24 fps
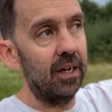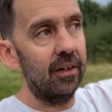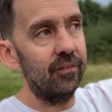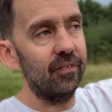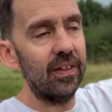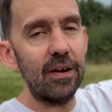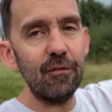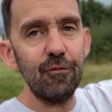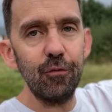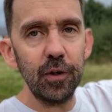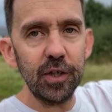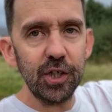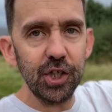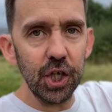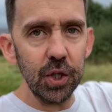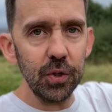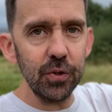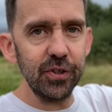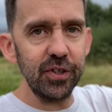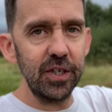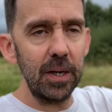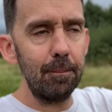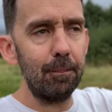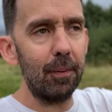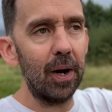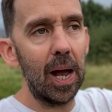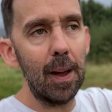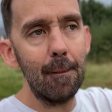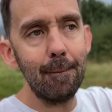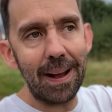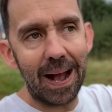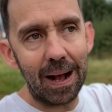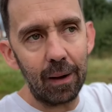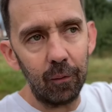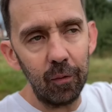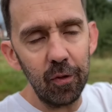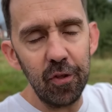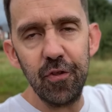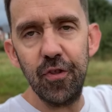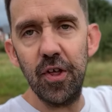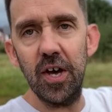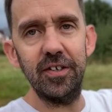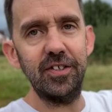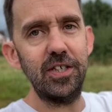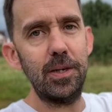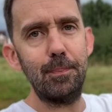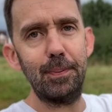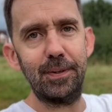They've reduced it by about
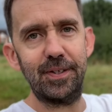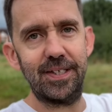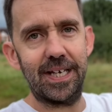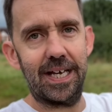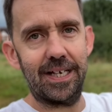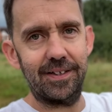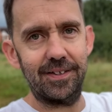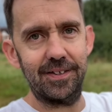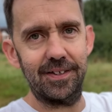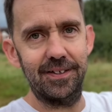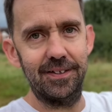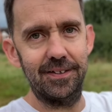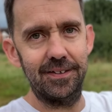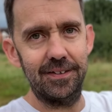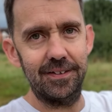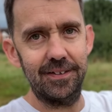30%.